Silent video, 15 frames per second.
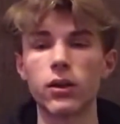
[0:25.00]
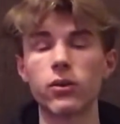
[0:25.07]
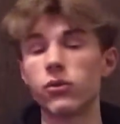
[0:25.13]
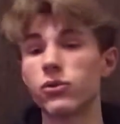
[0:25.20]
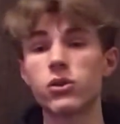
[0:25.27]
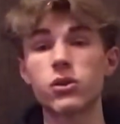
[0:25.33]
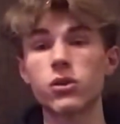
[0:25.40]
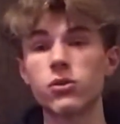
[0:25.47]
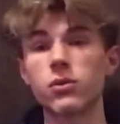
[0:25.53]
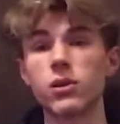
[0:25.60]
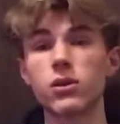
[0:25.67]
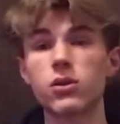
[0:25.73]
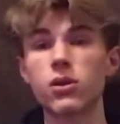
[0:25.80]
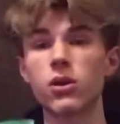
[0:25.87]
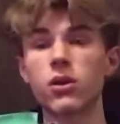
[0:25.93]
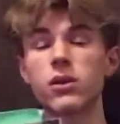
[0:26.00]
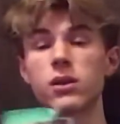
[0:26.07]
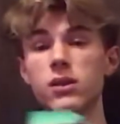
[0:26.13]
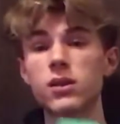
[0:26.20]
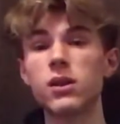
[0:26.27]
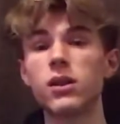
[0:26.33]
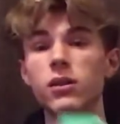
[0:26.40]

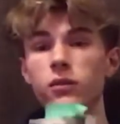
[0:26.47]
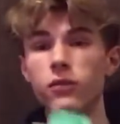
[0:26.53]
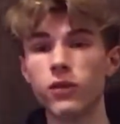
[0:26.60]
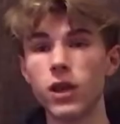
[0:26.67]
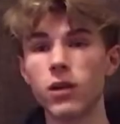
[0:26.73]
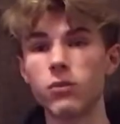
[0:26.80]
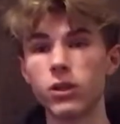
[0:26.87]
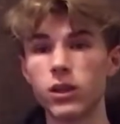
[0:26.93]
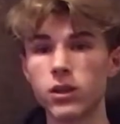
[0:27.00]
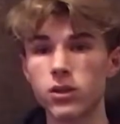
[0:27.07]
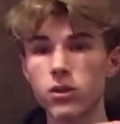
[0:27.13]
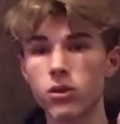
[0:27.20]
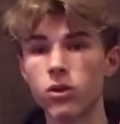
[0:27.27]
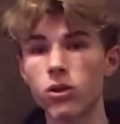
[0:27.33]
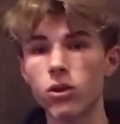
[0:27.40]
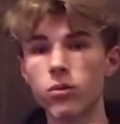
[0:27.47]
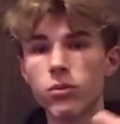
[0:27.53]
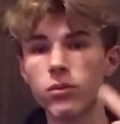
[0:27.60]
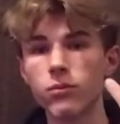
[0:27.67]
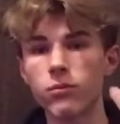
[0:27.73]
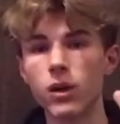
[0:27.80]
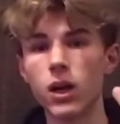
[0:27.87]
seeing the family. It's Herb,
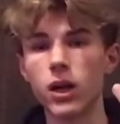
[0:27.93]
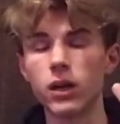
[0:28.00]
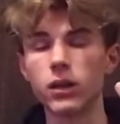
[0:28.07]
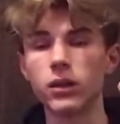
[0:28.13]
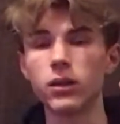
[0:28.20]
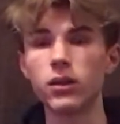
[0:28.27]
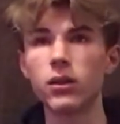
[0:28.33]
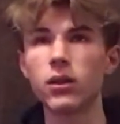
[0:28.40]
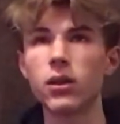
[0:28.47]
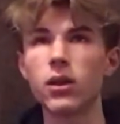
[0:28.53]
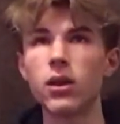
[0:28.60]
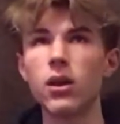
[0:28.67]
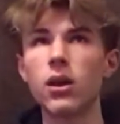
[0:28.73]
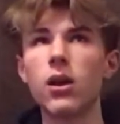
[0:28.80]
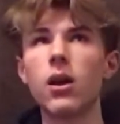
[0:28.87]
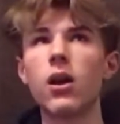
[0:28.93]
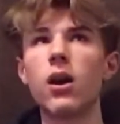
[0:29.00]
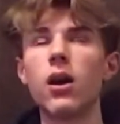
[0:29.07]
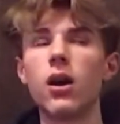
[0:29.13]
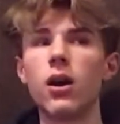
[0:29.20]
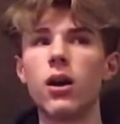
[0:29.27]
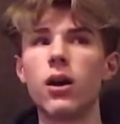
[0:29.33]
Bonnie,
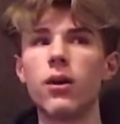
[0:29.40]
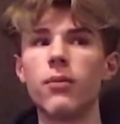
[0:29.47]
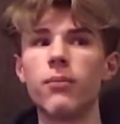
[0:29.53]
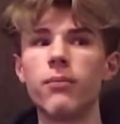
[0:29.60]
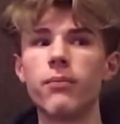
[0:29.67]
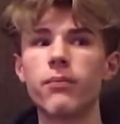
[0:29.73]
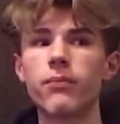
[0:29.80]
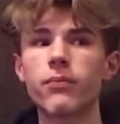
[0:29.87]
um,